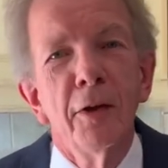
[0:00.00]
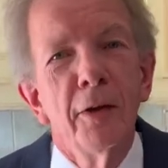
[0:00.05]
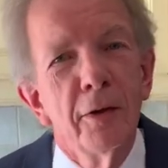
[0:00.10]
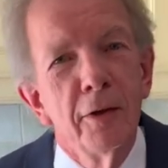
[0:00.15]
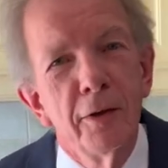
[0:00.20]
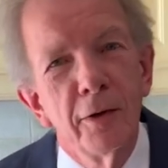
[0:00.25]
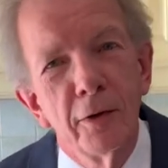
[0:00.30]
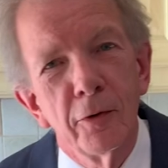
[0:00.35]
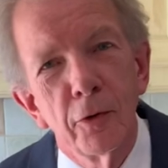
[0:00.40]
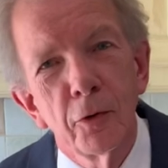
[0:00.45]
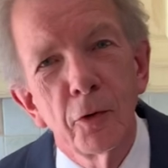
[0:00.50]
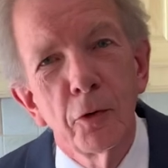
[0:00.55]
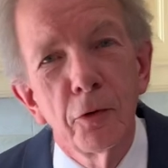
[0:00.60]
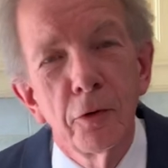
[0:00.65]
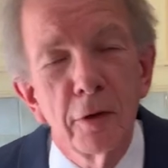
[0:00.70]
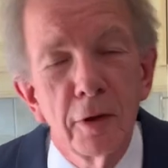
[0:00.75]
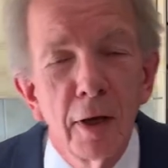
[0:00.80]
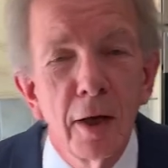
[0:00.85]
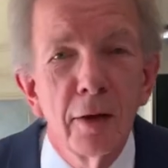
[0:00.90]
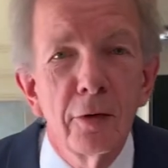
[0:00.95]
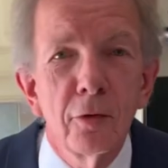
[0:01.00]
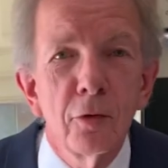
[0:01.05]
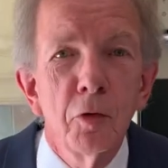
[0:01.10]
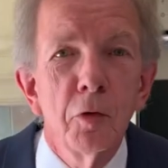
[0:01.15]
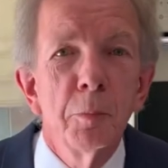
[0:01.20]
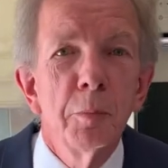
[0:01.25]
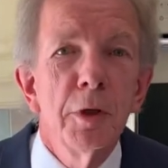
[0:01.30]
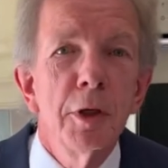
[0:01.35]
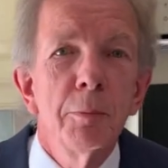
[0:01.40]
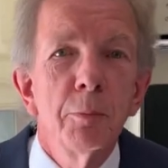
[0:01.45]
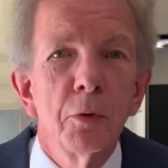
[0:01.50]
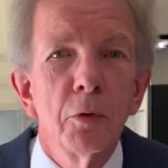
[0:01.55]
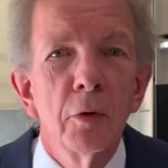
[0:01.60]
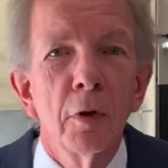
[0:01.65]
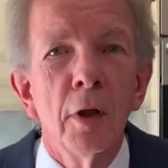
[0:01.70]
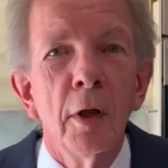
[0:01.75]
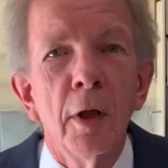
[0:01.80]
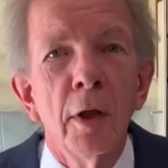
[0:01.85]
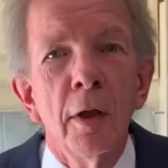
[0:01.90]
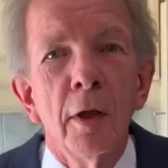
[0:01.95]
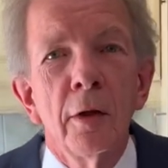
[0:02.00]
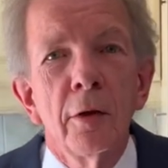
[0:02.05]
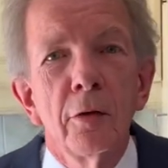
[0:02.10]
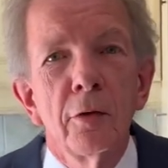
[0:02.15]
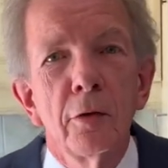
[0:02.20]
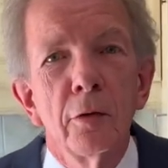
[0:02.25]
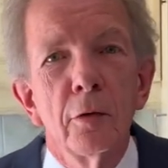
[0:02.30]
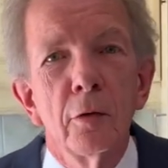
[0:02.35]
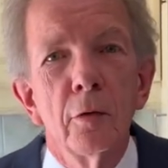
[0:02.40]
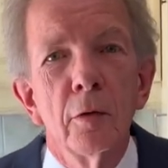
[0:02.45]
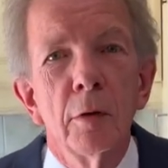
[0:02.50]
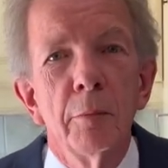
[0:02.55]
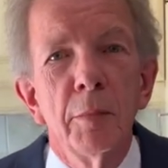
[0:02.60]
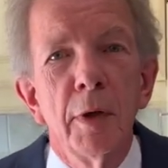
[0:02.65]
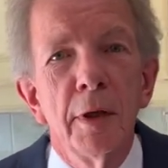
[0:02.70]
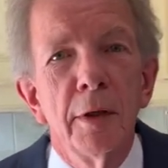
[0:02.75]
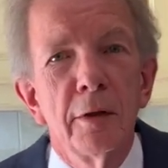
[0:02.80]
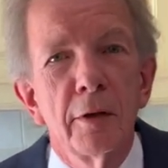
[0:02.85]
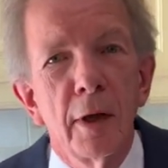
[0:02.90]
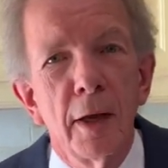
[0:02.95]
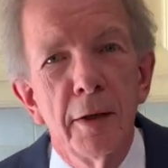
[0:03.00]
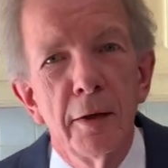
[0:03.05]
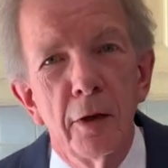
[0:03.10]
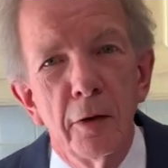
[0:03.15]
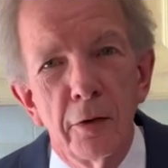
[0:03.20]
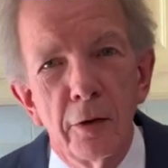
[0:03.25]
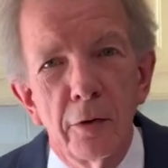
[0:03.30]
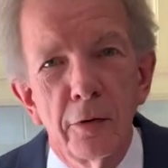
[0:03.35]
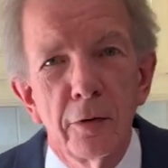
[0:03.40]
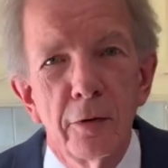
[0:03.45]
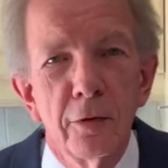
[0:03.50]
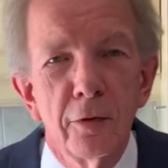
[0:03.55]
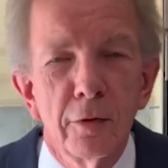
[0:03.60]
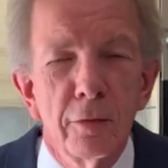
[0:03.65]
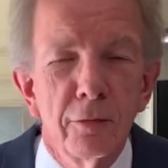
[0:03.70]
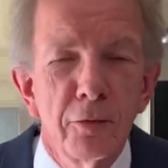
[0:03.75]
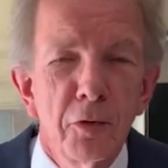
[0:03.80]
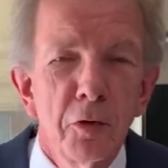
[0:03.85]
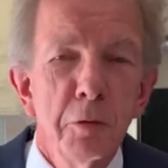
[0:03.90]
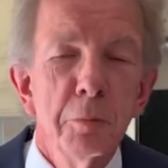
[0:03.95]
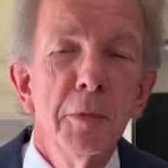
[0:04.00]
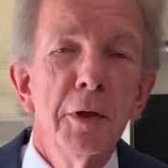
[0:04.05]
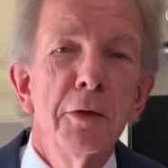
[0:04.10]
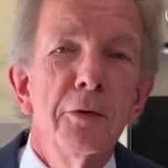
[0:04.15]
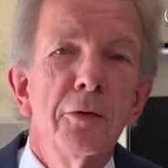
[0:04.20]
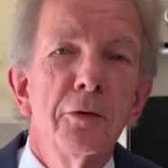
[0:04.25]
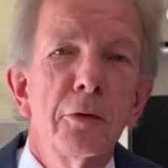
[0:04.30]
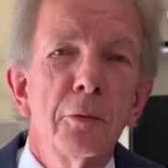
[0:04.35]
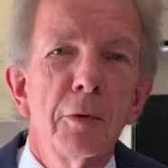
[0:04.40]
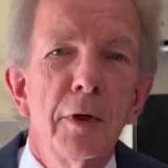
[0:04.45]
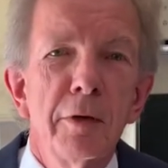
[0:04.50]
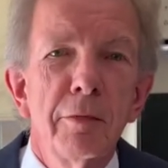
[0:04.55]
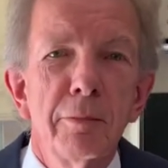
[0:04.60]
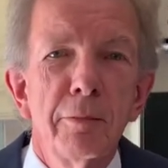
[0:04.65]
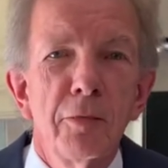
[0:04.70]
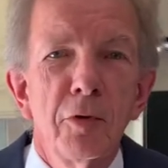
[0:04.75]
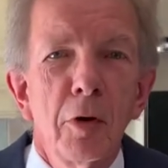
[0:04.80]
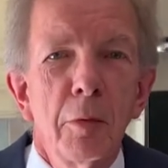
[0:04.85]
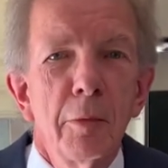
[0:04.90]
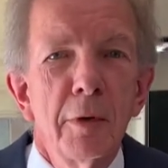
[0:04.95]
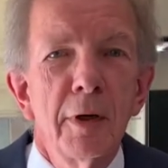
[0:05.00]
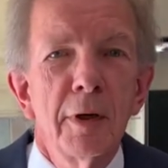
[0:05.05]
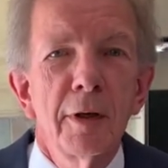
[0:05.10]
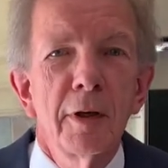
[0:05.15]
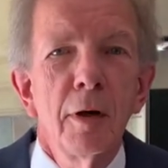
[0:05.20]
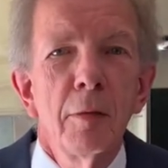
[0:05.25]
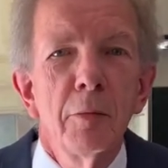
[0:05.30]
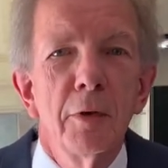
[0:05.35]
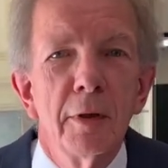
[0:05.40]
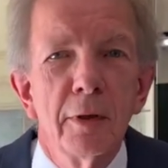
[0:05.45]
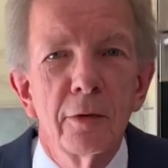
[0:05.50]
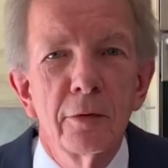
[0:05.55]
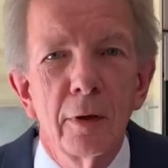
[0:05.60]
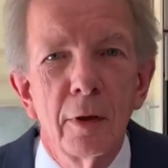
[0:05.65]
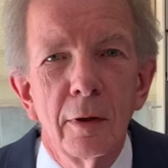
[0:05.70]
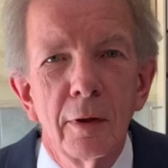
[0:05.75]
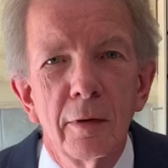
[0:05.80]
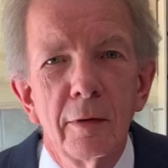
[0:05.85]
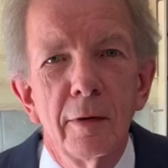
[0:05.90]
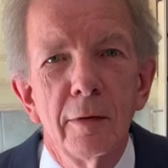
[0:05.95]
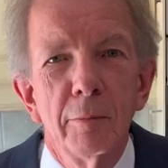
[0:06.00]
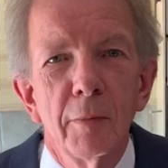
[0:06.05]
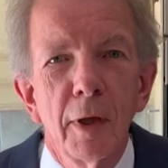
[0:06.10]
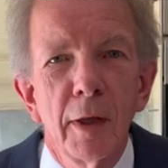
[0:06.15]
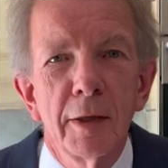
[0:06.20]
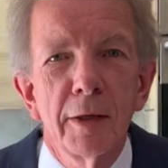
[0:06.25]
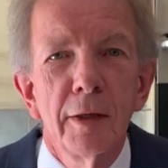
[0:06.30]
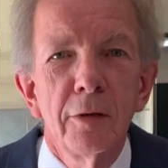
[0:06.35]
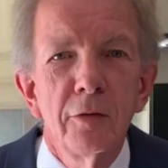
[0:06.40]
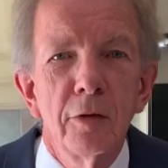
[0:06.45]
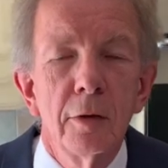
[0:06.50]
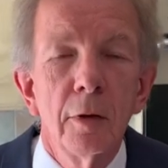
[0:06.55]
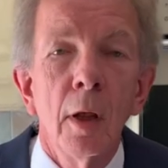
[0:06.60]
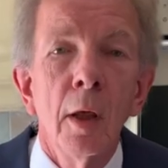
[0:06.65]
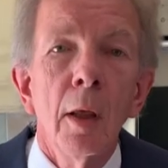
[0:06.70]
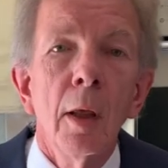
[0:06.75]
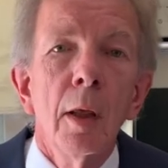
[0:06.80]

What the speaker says: you couldn't get 2 people to maintain a distance of 2 meters away from Dominic Cummings in my kitchen.